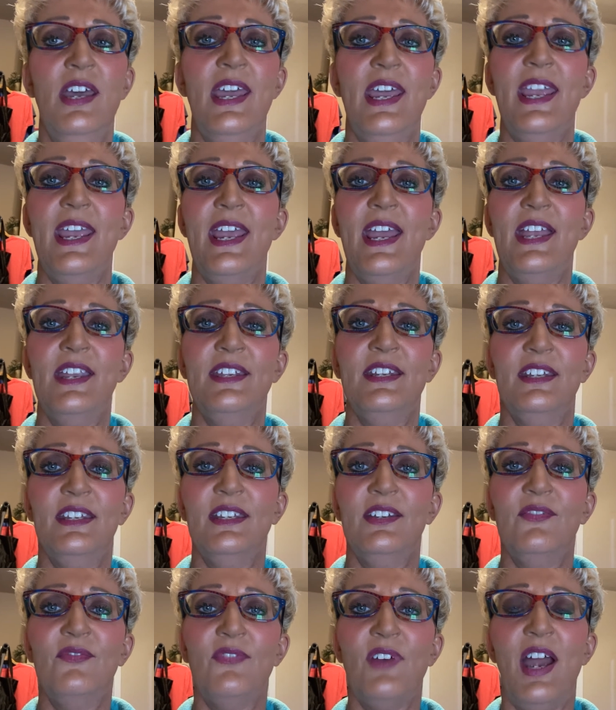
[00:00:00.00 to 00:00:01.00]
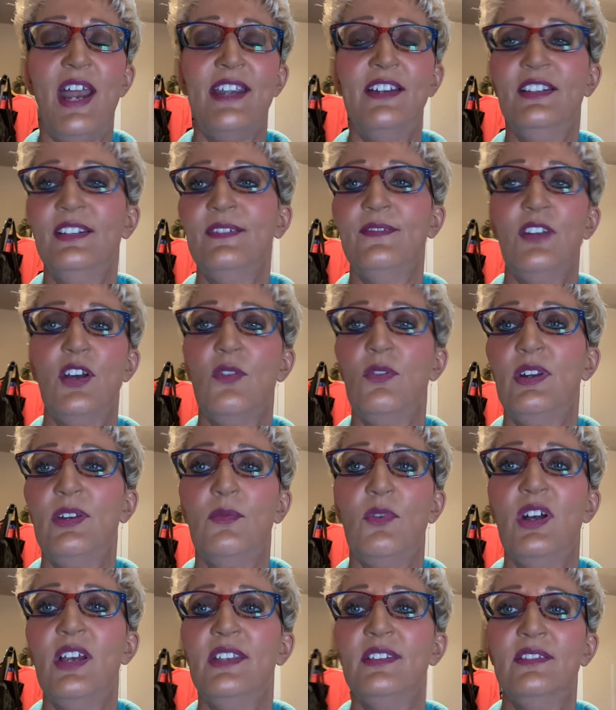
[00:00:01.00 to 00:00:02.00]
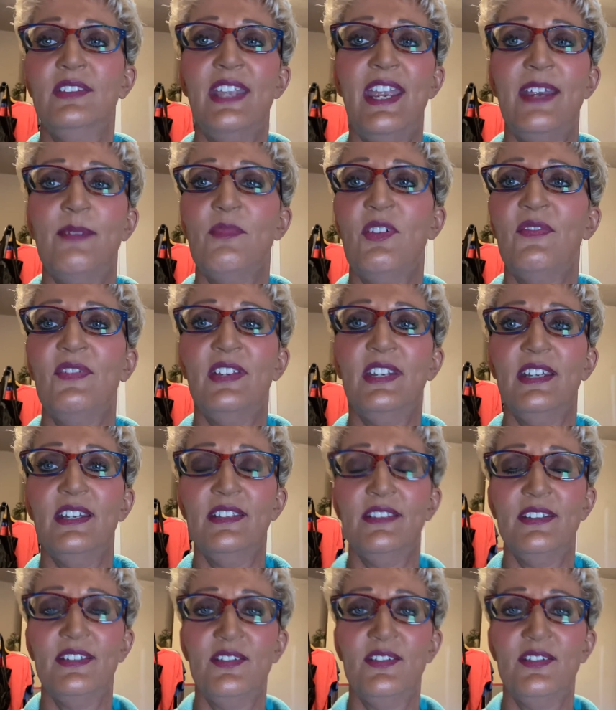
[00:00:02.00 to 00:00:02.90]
and I don't even know what name of it is.